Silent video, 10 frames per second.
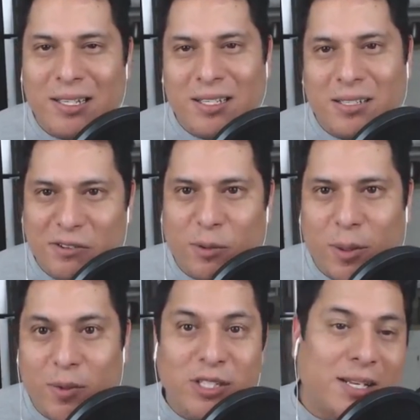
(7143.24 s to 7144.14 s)
a successful
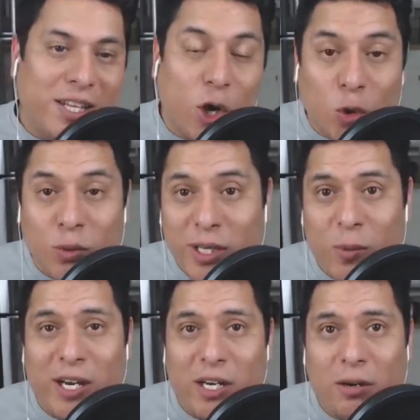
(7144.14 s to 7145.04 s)
publisher. It's not the only
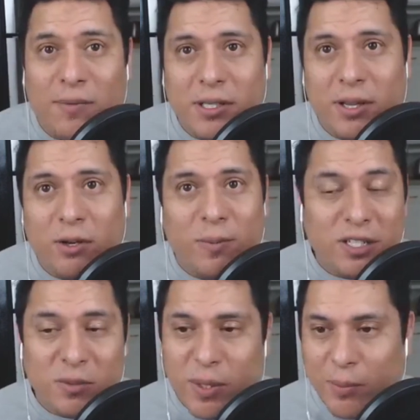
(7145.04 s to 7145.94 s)
way to do it. Obviously, there are a
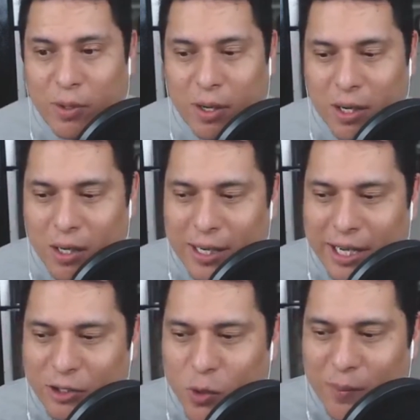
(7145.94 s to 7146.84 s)
bunch of people on
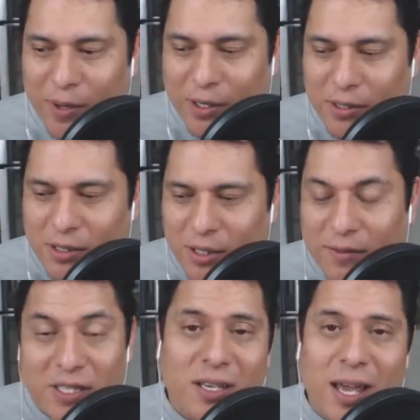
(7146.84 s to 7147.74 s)
like 20 books to
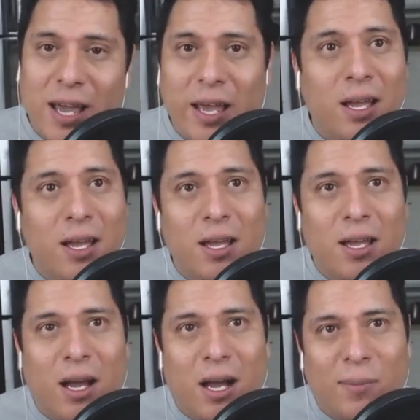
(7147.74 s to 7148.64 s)
50K,
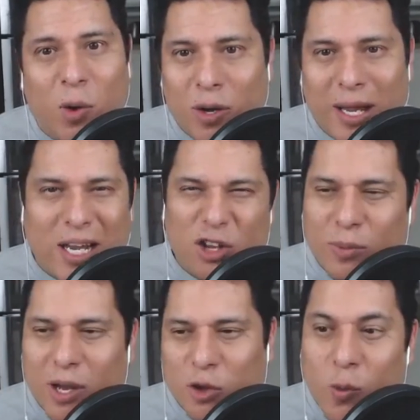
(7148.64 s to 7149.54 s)
or like
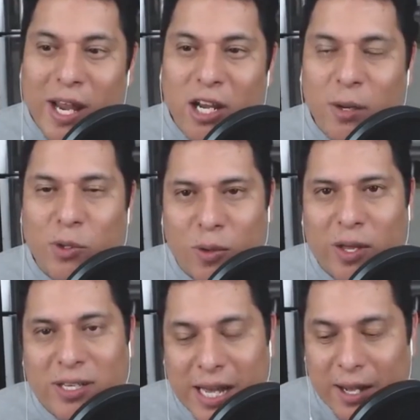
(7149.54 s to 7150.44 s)
other writing groups where
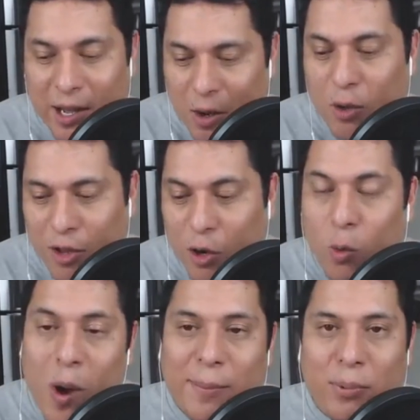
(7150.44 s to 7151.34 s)
they say, oh, their
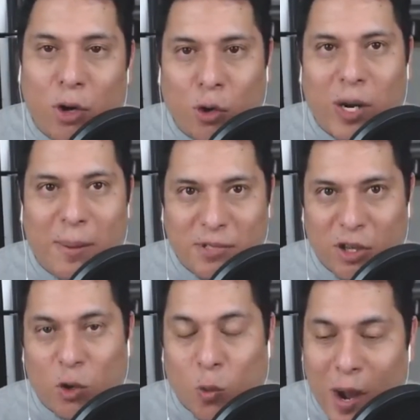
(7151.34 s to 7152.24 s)
wide programs
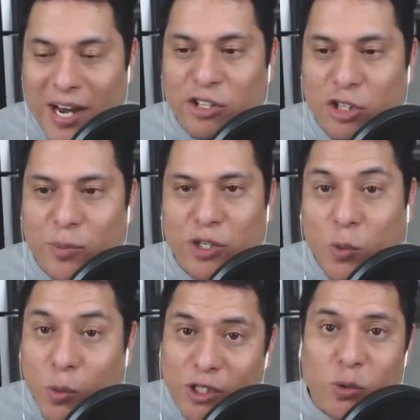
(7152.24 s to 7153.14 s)
and their wide
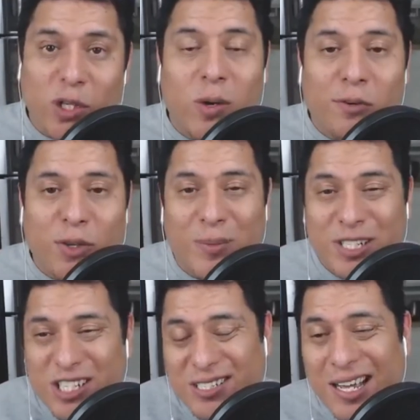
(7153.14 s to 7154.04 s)
distribution works really well for them.
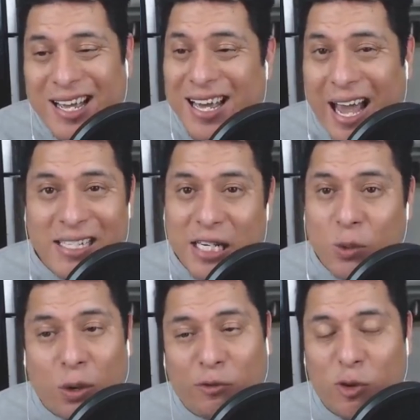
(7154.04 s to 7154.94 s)
It's just, it didn't
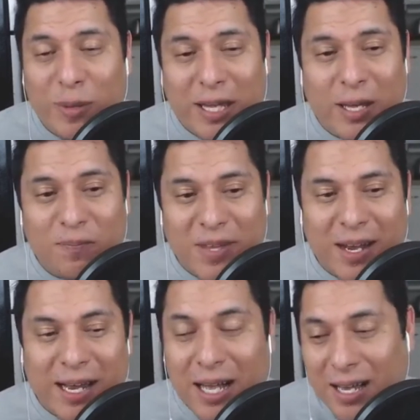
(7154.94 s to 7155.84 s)
work for me.
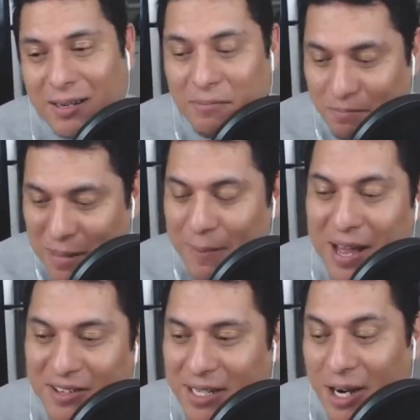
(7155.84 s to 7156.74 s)
And my
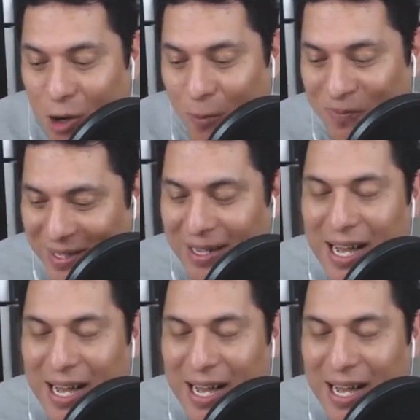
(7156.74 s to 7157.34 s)
math said, oh,